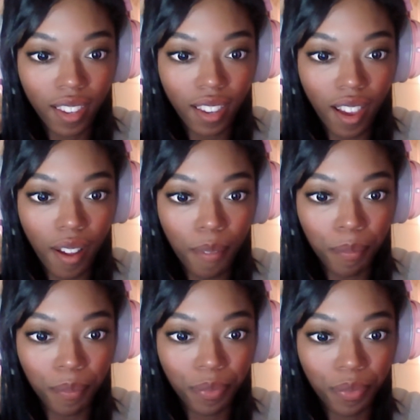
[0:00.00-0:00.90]

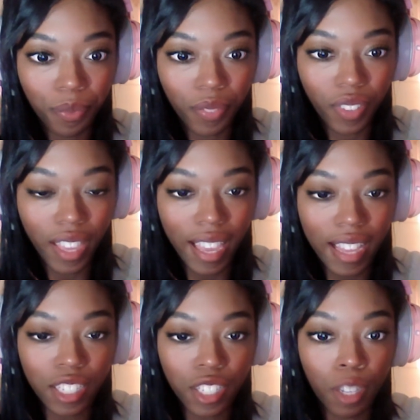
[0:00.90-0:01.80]

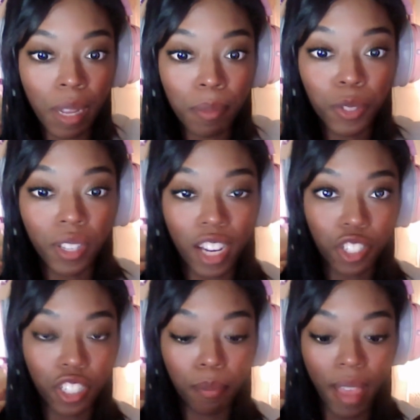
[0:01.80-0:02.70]
and sometimes you can
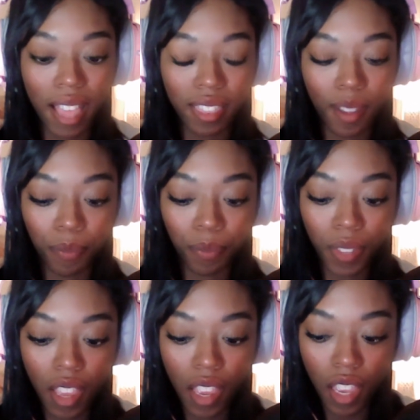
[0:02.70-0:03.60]
actually pet them
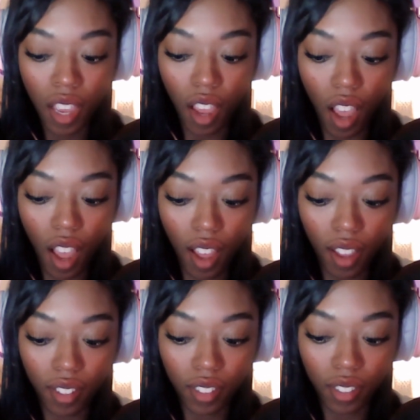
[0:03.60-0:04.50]

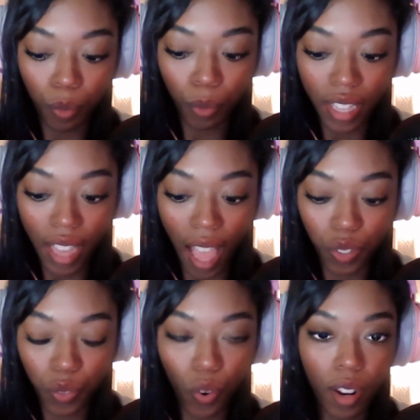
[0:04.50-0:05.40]
when they
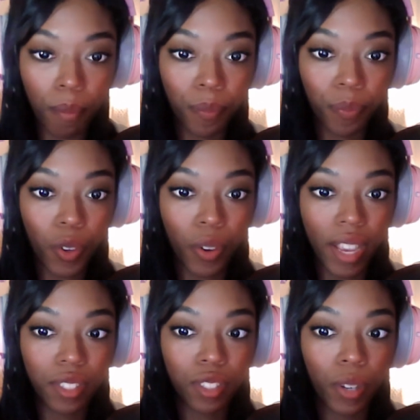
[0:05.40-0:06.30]
ask for it.
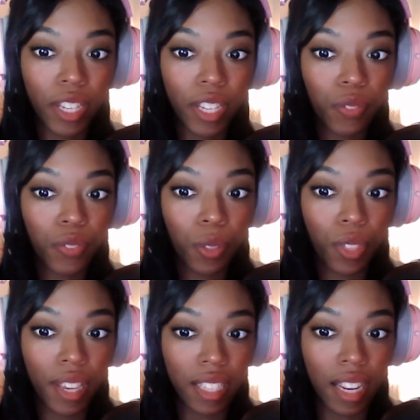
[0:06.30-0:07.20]
Okay, so here's a few
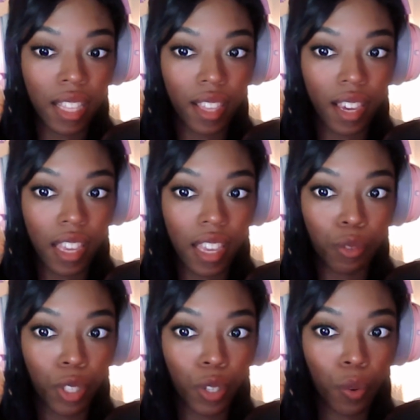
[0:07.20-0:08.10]
things that I think
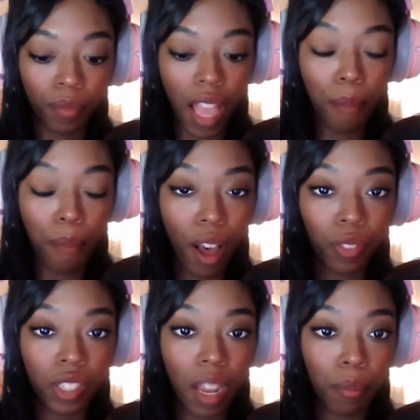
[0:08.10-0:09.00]
is really cool
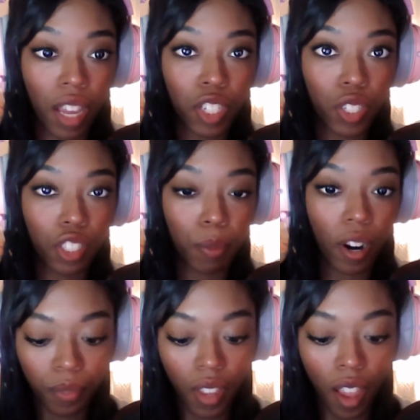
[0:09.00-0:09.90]
about the Tamagotchi
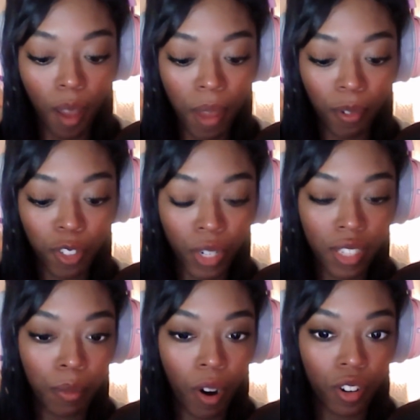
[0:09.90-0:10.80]
Smart. I was reading
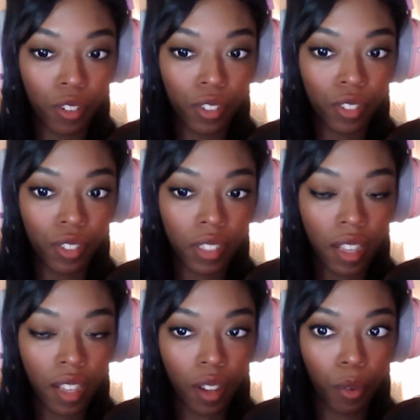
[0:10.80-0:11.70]
some articles,
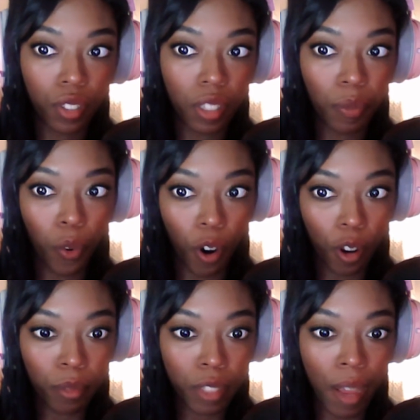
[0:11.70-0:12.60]
well, some
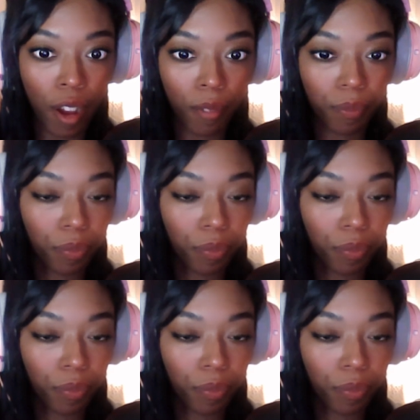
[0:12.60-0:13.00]
forums about,